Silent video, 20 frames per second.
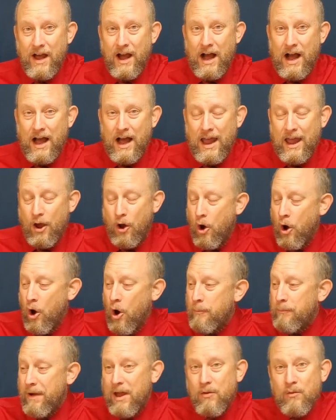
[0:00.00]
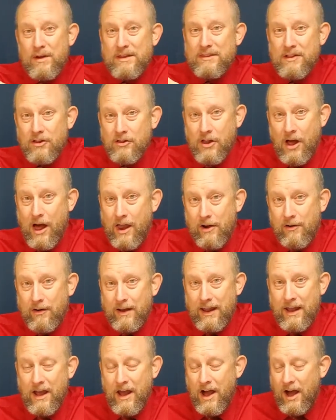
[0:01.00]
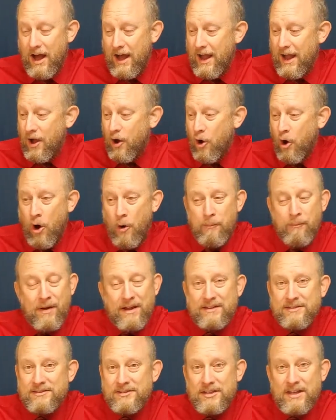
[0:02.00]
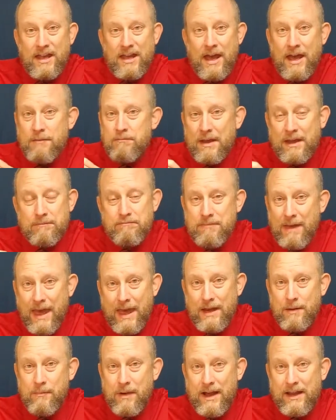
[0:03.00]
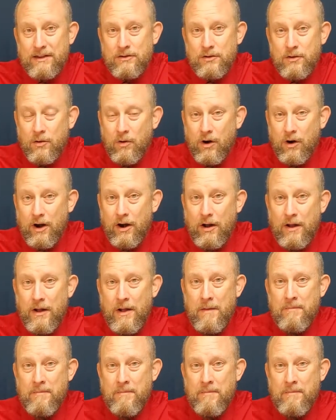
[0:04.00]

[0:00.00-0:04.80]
I hope I win the lottery. I hope I see Ed McMahon at my door.